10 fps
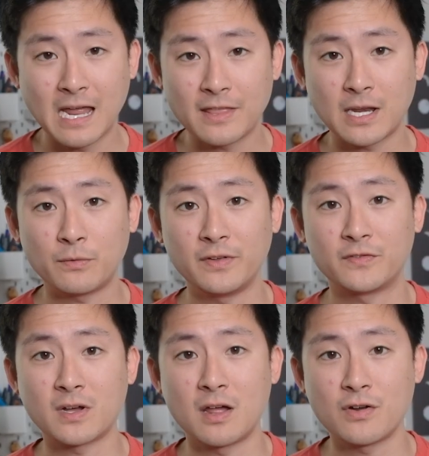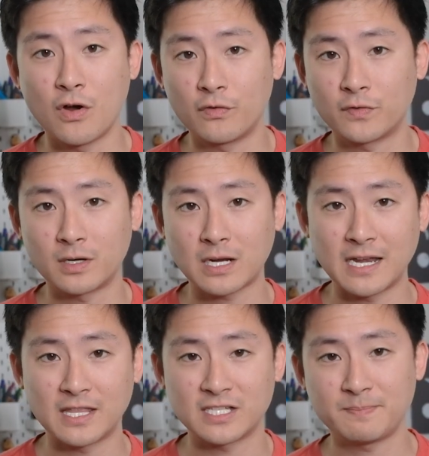now that we've gone over
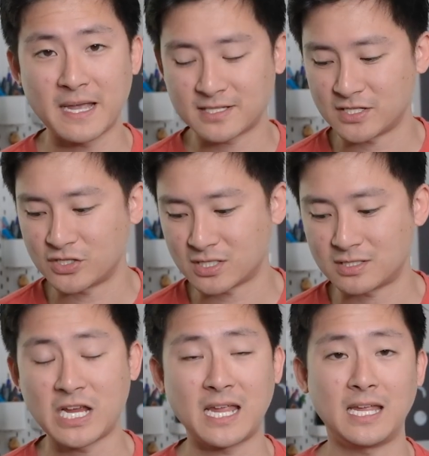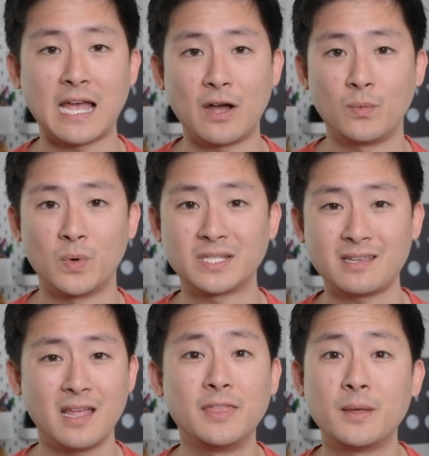kind of the specs and just checking out
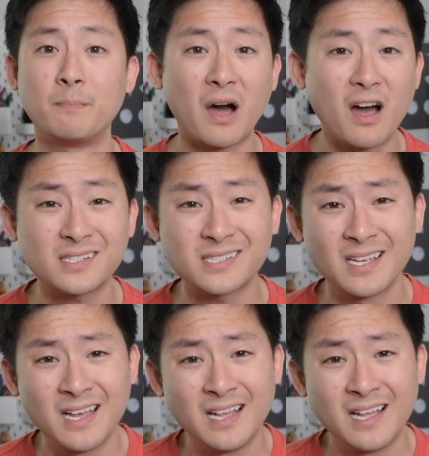what's in the box,